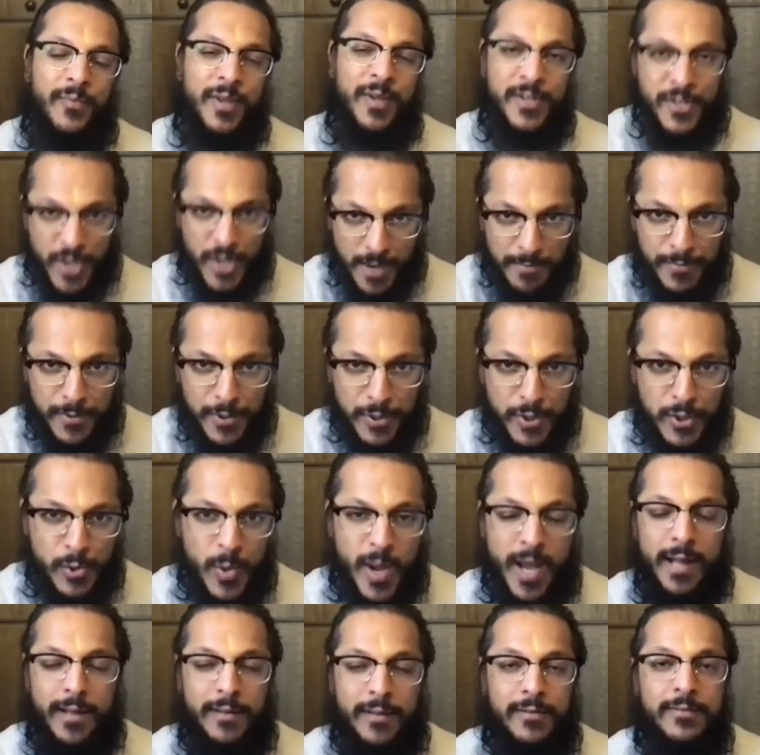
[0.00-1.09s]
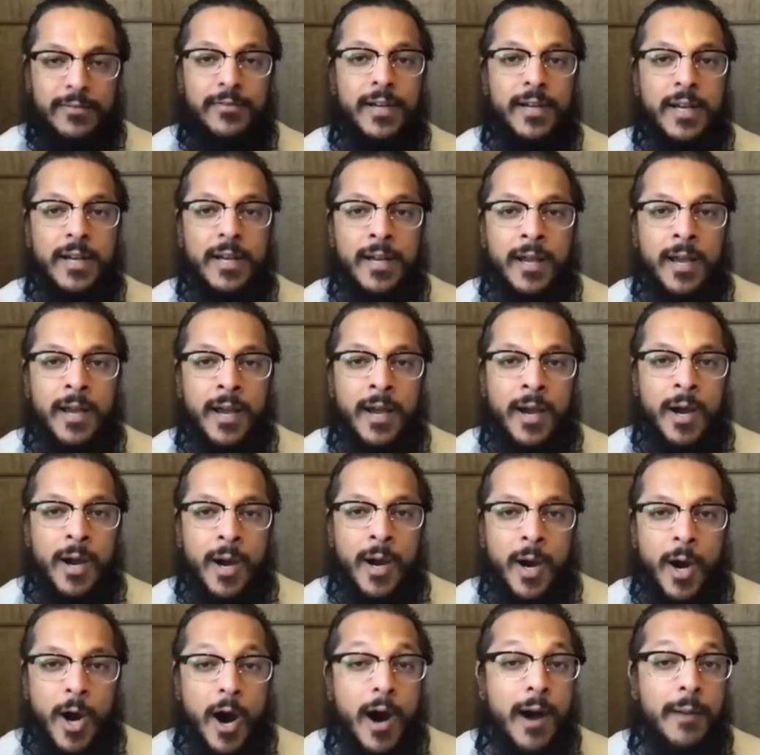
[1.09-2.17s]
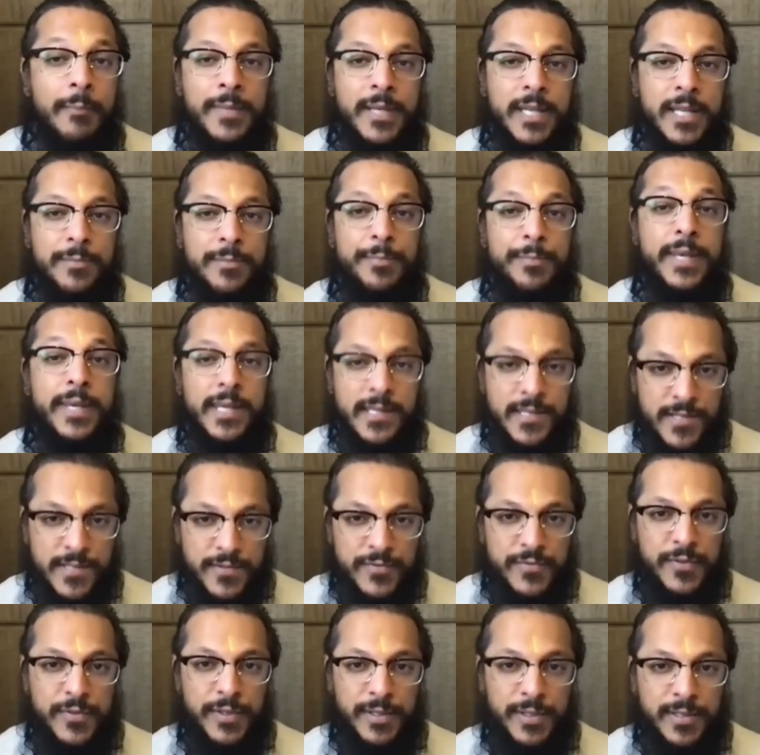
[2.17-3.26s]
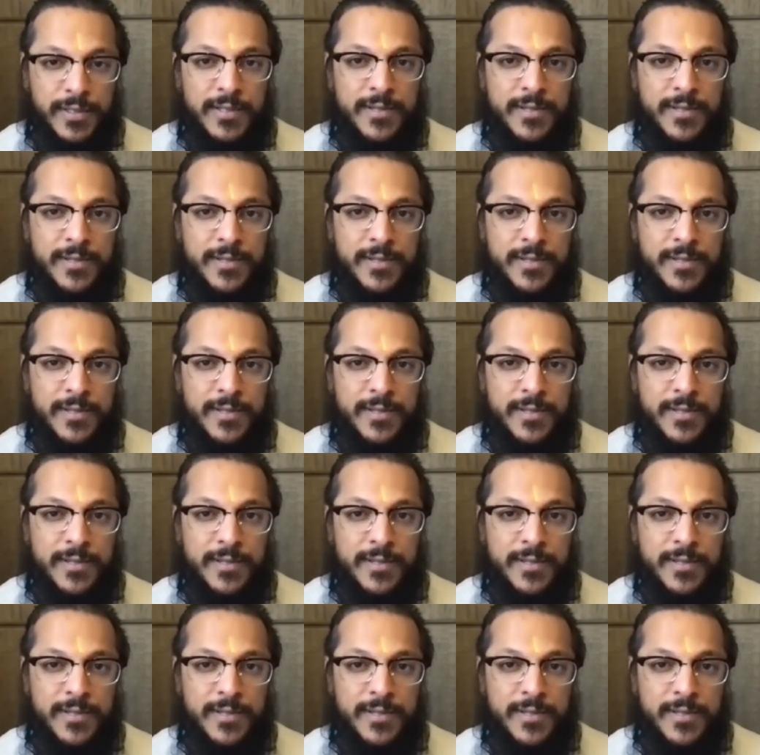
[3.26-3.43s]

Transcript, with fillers: in chapter 12, omni peaceful.